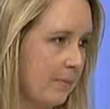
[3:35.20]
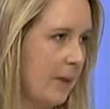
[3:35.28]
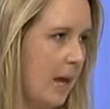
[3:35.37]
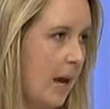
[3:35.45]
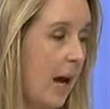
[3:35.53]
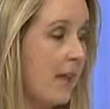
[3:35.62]

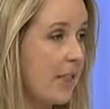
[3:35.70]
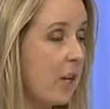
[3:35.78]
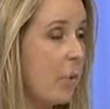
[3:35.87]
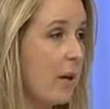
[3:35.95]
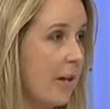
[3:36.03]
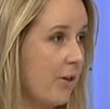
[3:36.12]
Yeah, I think
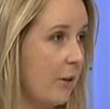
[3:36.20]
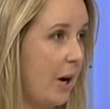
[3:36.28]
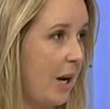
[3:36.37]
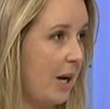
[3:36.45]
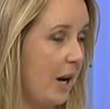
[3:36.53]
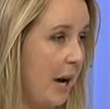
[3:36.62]
what
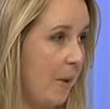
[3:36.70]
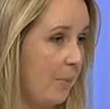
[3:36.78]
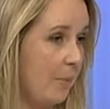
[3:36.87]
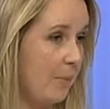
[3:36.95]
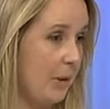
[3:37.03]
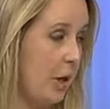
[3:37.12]
everyone,
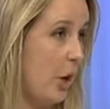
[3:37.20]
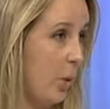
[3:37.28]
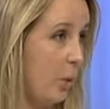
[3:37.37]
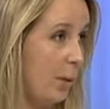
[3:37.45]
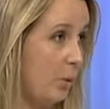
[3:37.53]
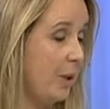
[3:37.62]

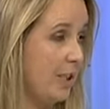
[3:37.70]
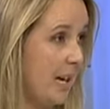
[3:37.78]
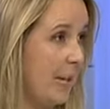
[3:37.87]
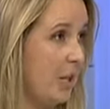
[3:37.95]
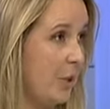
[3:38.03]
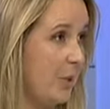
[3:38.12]
will tell
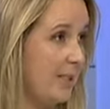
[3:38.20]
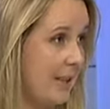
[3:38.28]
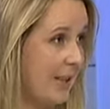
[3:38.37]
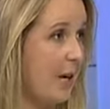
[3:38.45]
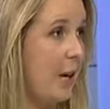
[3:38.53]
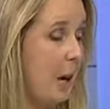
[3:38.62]
you is that
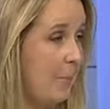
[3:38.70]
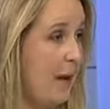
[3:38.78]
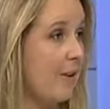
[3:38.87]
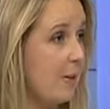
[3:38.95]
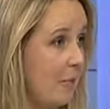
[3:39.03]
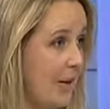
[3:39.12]
a
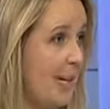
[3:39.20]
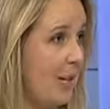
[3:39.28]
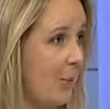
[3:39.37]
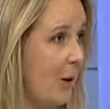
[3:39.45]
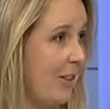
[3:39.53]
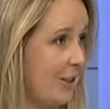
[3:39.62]
parent being there
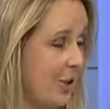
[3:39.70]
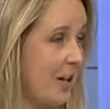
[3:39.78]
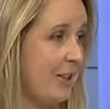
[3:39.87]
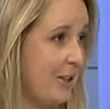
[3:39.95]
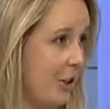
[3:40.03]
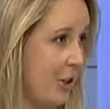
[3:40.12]
while the child
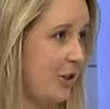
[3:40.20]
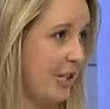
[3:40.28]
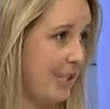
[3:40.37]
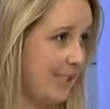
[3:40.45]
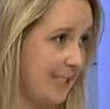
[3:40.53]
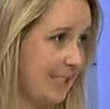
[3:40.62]
is searching
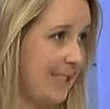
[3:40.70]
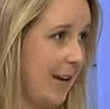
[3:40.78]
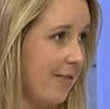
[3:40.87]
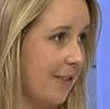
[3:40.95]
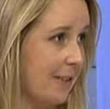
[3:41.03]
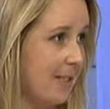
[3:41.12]
is the
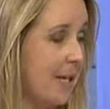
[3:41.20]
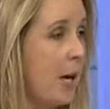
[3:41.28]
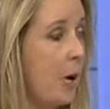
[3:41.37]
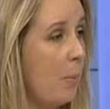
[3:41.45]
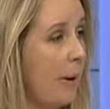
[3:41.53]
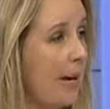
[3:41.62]
safest.
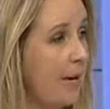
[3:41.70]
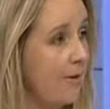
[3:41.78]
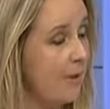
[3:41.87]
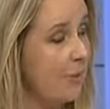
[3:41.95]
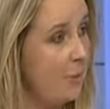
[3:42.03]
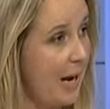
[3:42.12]
But if
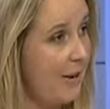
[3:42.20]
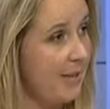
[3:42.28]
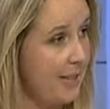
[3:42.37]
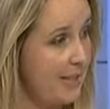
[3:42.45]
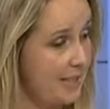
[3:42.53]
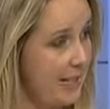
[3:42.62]
a parent
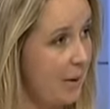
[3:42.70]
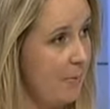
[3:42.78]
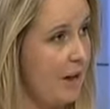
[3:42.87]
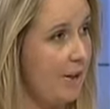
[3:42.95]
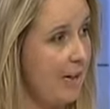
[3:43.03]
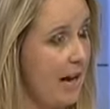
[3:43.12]
has set up
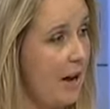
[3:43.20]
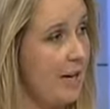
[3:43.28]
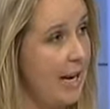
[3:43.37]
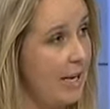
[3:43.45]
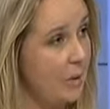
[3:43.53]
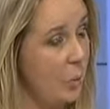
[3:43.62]
their account and
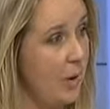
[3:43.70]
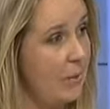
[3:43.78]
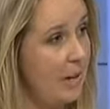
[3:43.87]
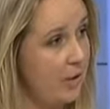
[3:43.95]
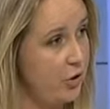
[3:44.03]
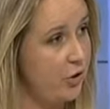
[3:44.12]
has web
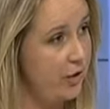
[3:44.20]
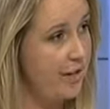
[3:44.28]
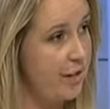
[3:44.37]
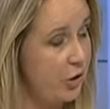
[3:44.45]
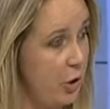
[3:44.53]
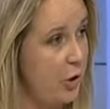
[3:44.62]
history
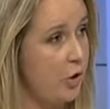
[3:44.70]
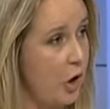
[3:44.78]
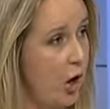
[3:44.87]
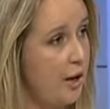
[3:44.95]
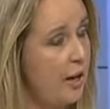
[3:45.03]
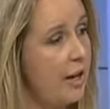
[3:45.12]
turned
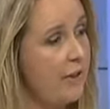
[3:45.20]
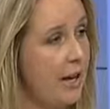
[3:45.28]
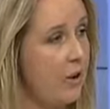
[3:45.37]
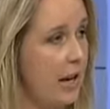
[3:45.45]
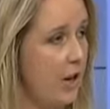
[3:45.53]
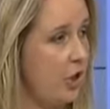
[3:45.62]
on, they
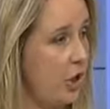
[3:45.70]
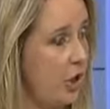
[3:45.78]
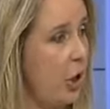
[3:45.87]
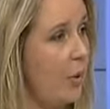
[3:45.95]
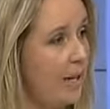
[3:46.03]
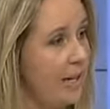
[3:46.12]
could actually
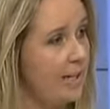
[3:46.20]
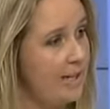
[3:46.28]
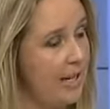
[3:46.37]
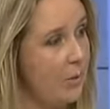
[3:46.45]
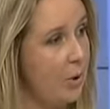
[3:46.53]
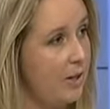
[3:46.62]
go in and
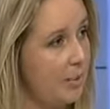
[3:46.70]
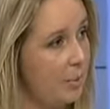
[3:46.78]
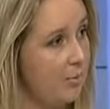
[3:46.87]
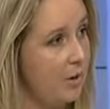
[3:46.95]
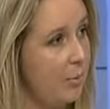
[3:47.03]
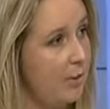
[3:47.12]
see what some of
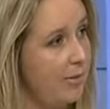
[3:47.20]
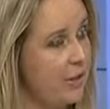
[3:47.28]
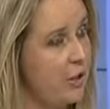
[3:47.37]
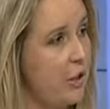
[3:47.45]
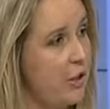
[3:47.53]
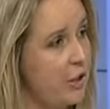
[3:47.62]
the previous
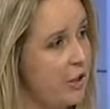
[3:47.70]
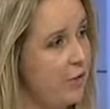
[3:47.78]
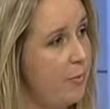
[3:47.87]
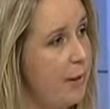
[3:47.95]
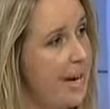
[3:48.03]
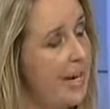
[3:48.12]
searches have
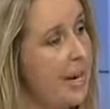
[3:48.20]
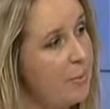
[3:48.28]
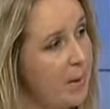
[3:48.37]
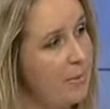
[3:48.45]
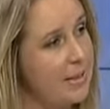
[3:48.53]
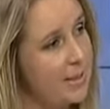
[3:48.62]
been, and
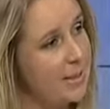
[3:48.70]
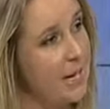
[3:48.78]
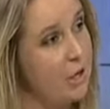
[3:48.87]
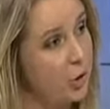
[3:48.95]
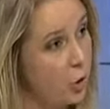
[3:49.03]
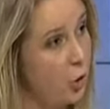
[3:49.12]
maybe sit down
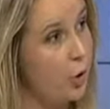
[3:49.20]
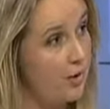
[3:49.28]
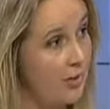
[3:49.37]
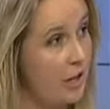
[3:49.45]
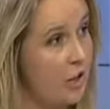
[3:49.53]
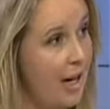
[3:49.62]
and talk with
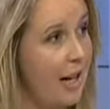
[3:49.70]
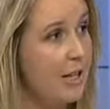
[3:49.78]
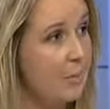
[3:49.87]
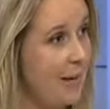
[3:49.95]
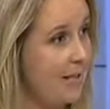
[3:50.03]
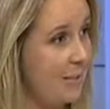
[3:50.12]
their child
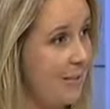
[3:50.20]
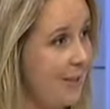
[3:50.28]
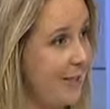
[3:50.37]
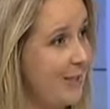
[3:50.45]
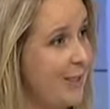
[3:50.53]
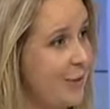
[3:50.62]
about some of the
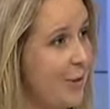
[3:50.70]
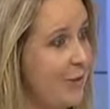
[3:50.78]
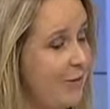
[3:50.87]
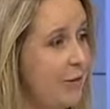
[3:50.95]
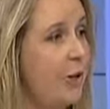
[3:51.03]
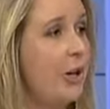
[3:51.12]
things they're searching
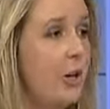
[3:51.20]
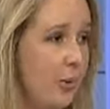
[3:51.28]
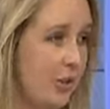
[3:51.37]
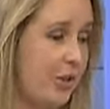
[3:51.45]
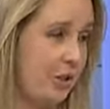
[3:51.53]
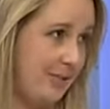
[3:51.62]
for,
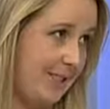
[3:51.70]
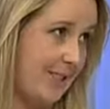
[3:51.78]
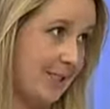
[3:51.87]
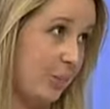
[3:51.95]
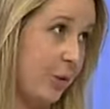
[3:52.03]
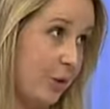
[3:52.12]
which sets
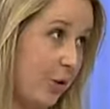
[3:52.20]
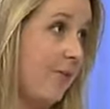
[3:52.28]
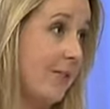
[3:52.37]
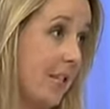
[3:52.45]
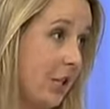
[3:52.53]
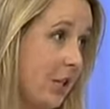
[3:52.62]
up a good
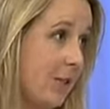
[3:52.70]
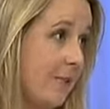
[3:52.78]
conversation.